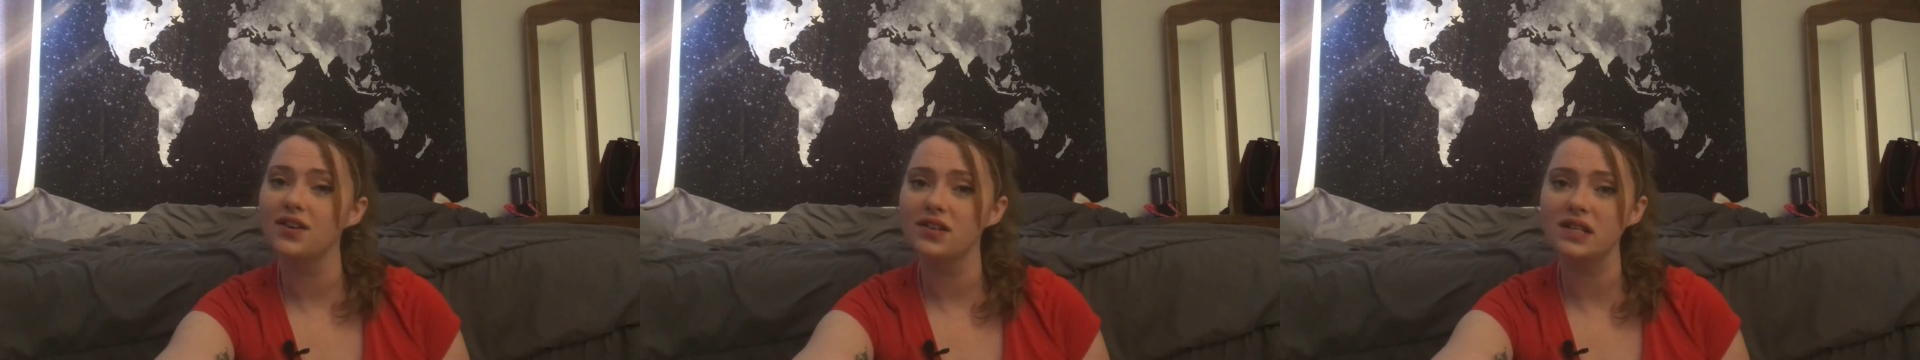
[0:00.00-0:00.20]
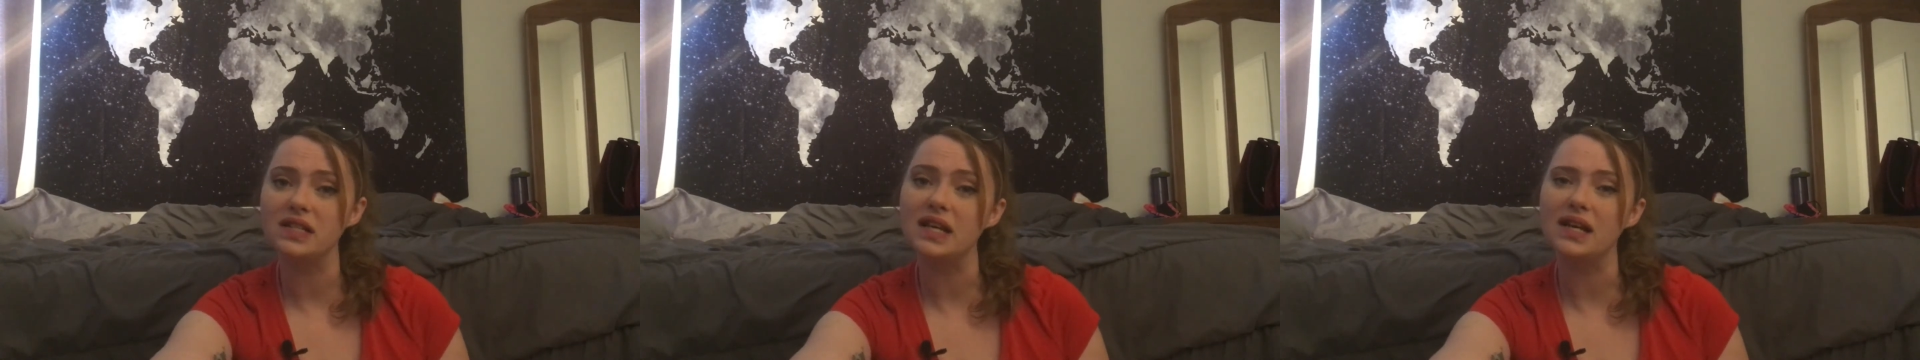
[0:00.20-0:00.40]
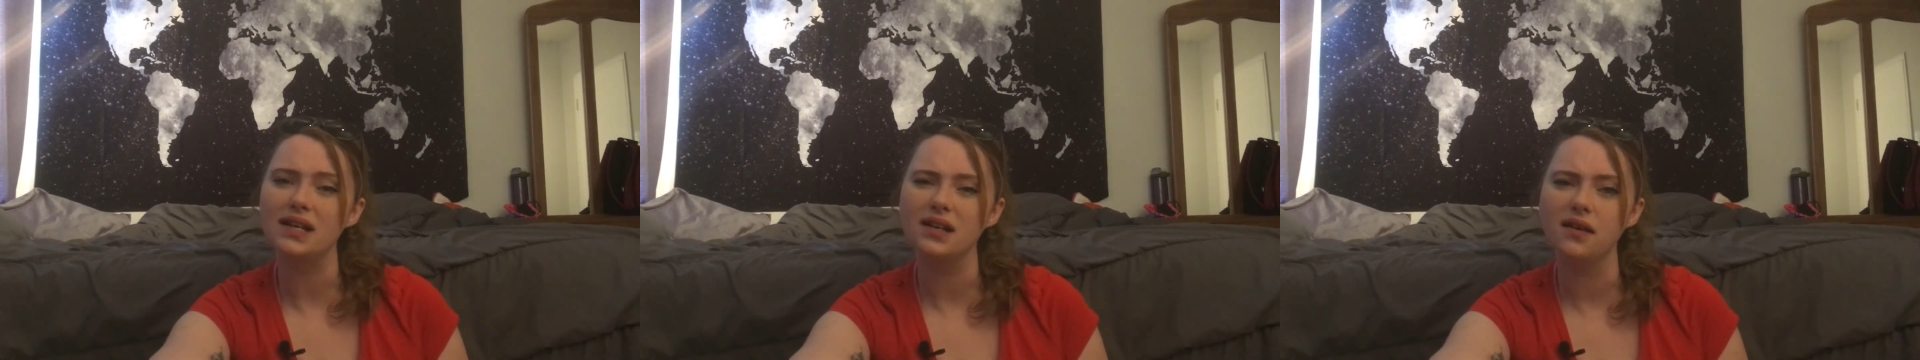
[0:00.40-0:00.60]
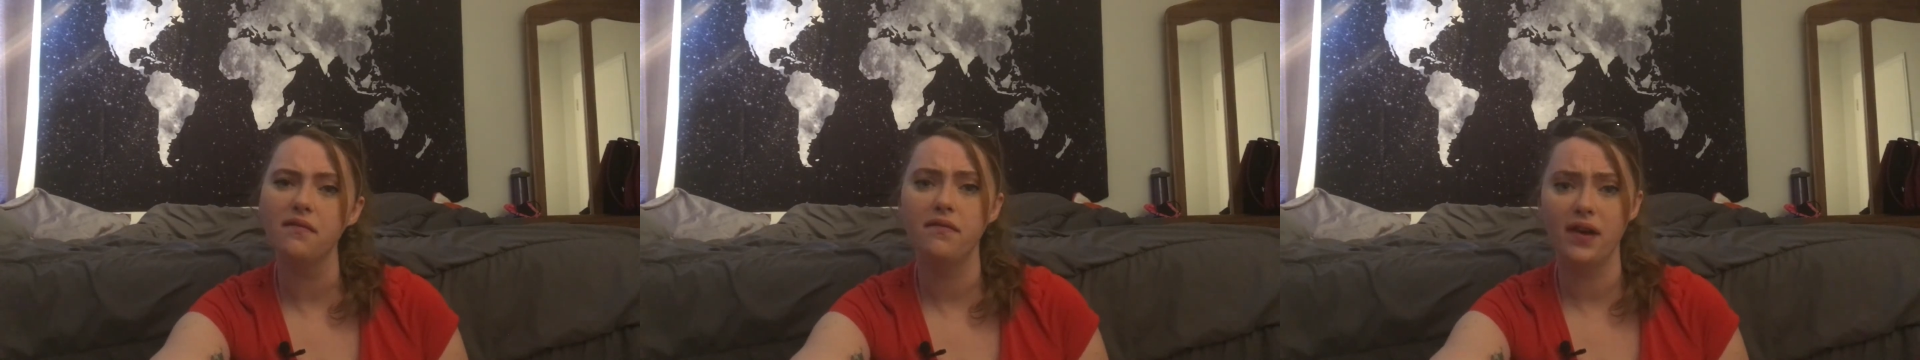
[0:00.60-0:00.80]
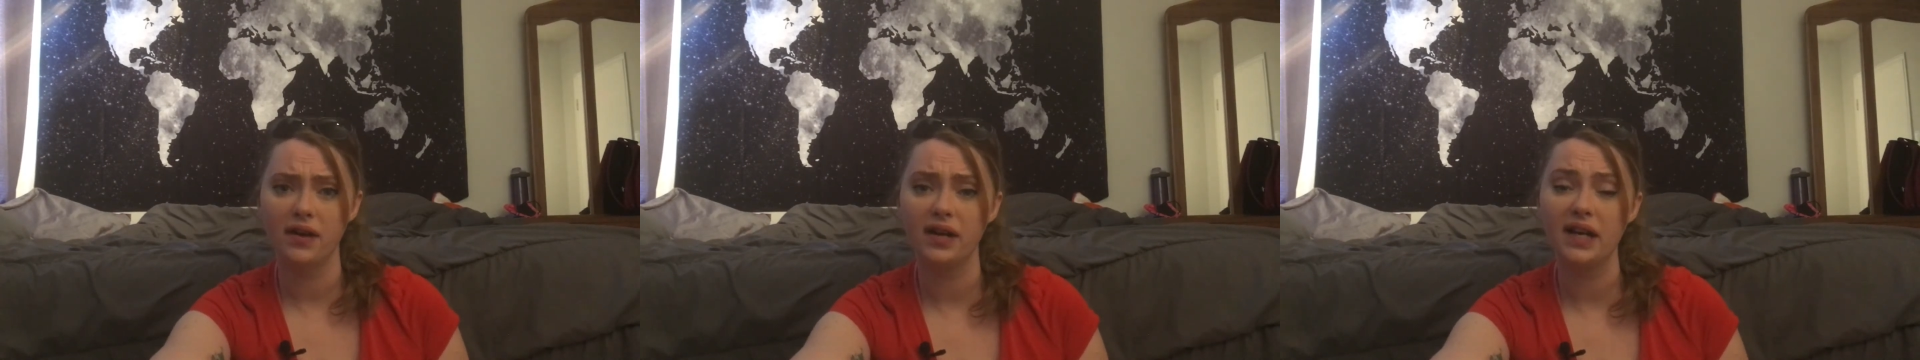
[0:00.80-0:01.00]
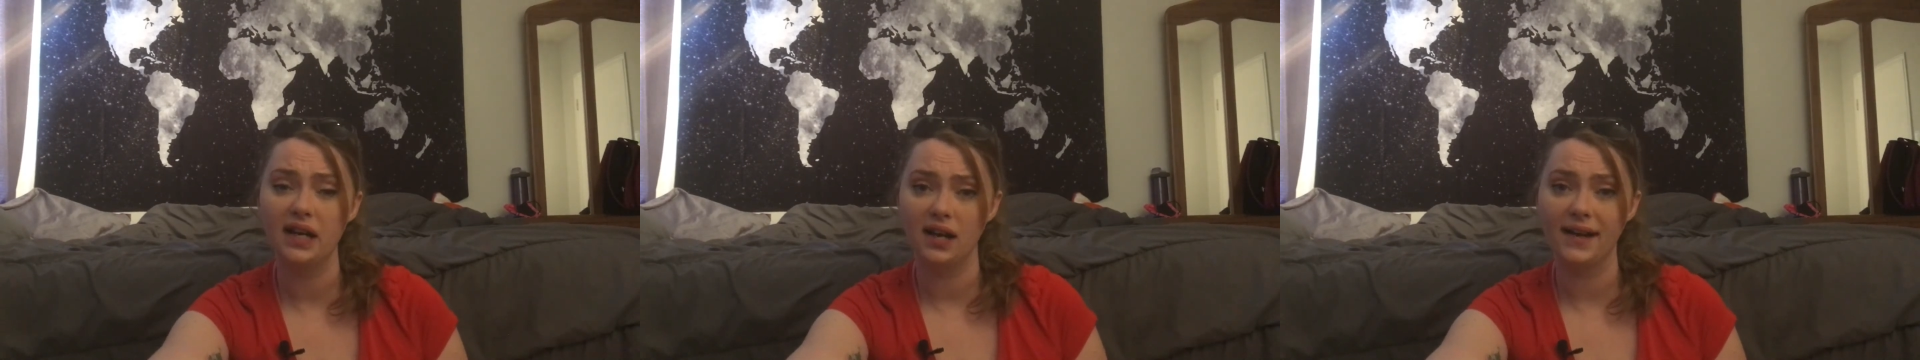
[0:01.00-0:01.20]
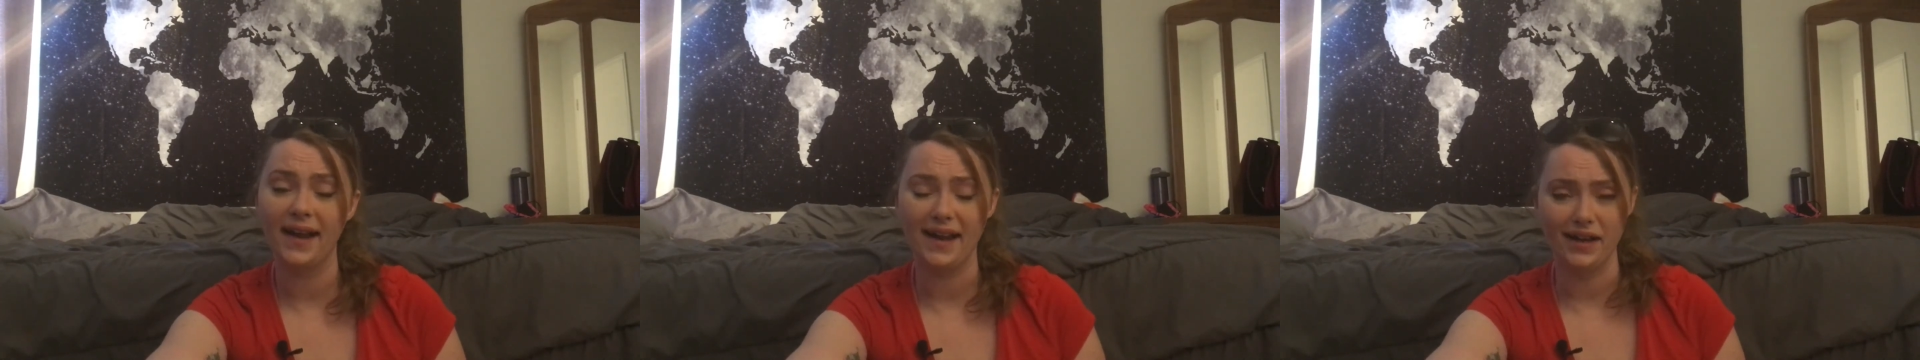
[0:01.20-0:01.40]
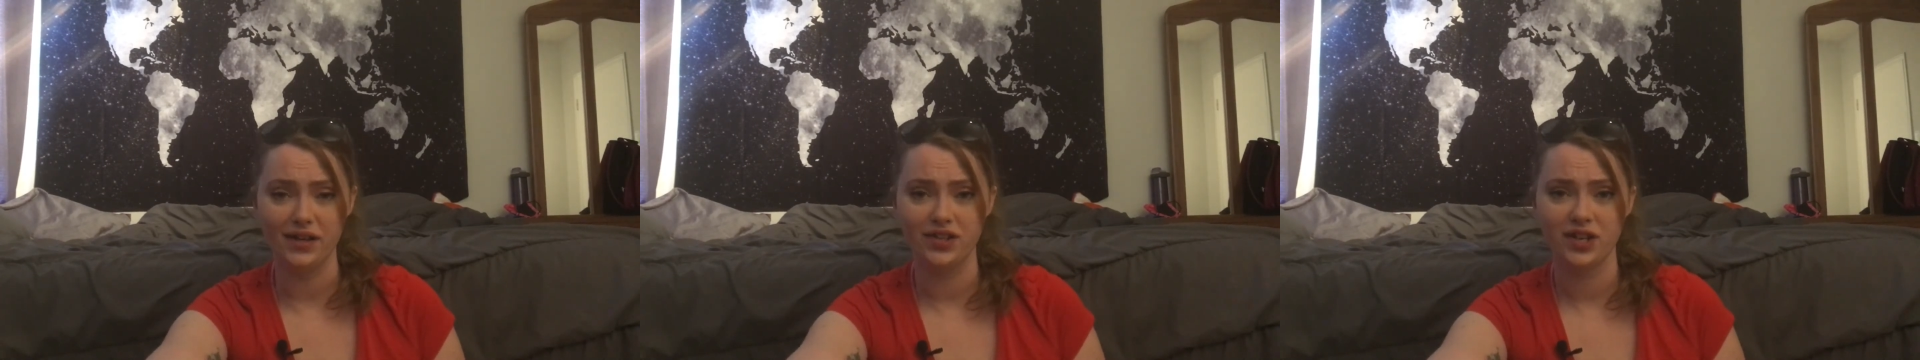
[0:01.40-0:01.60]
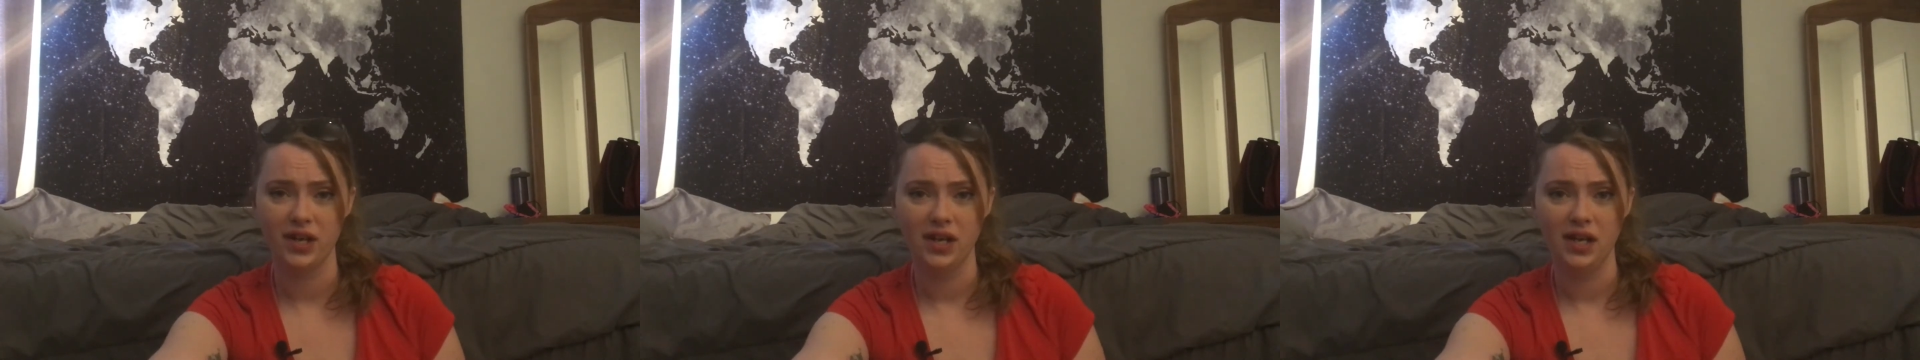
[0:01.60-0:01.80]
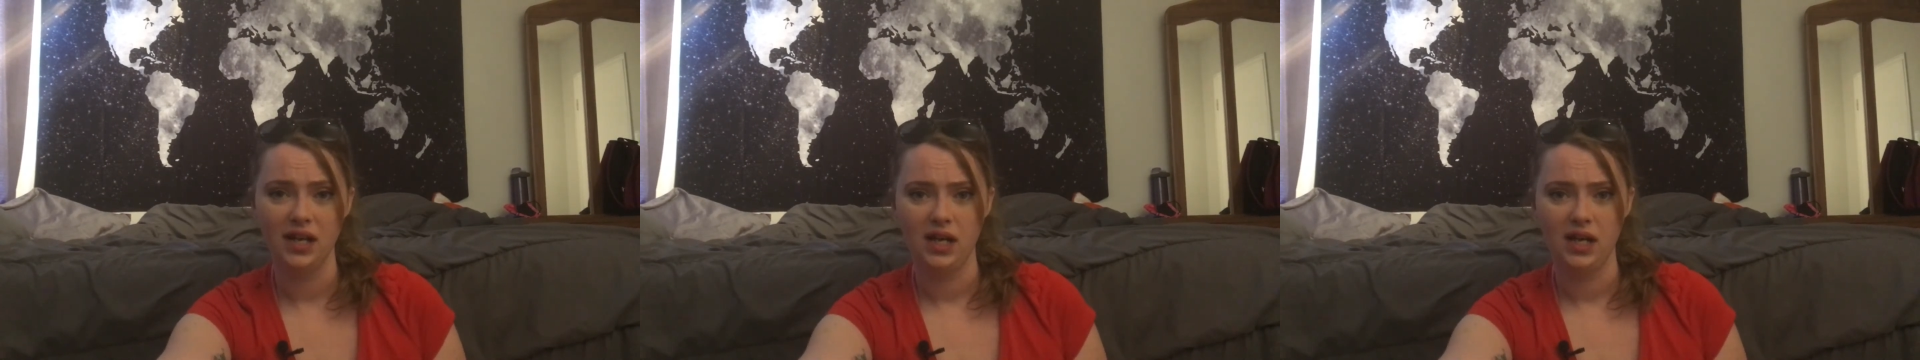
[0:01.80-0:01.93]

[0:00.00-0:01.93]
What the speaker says: understand at a very young age,